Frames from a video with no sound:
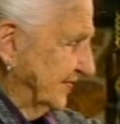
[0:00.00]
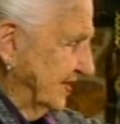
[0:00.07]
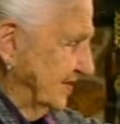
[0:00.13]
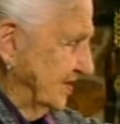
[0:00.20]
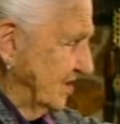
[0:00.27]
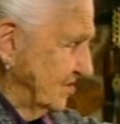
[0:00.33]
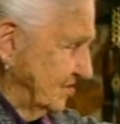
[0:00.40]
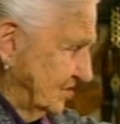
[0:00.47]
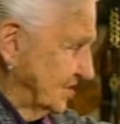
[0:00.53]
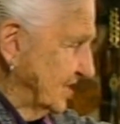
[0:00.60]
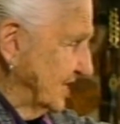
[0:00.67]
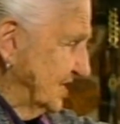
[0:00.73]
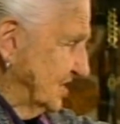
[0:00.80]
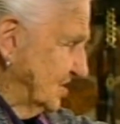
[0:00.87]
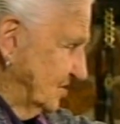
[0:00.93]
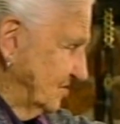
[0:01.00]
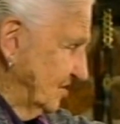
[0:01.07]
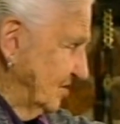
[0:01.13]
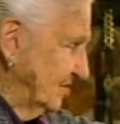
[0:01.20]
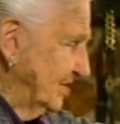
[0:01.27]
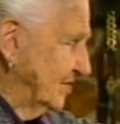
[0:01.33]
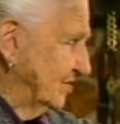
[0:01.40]
in those days,
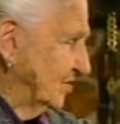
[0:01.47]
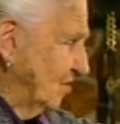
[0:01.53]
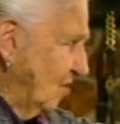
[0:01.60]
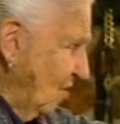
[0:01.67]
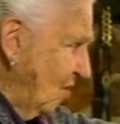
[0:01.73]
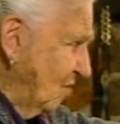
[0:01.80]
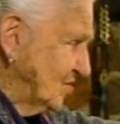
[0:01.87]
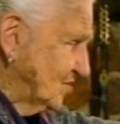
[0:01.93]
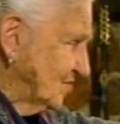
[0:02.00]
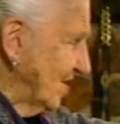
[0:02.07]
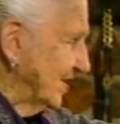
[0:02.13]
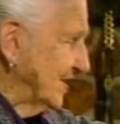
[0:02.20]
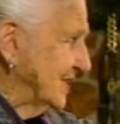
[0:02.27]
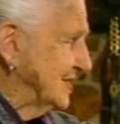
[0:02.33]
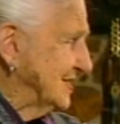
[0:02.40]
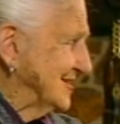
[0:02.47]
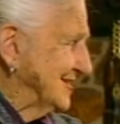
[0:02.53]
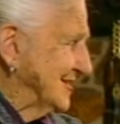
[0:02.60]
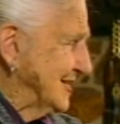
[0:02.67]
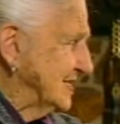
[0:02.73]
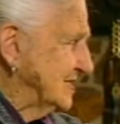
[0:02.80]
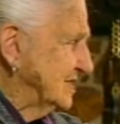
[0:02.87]
we were always running into
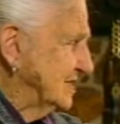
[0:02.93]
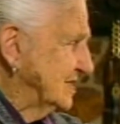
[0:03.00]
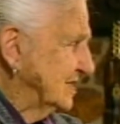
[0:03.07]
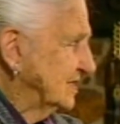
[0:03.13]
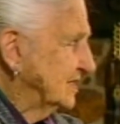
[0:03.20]
debt.